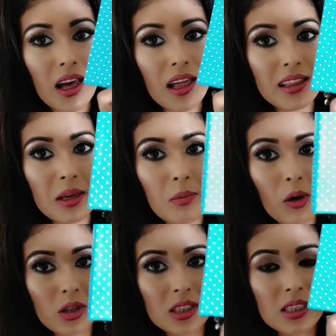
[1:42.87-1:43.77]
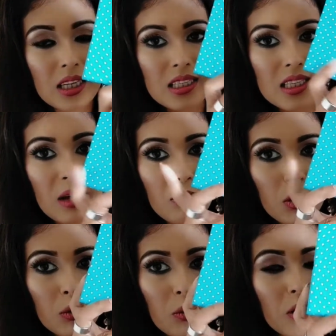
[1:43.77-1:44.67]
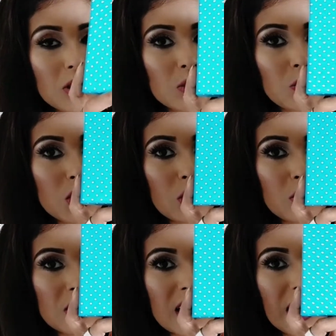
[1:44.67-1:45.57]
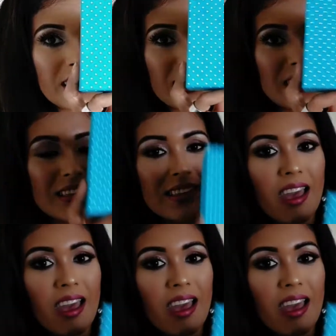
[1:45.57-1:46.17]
the box is a blue box which looks like this.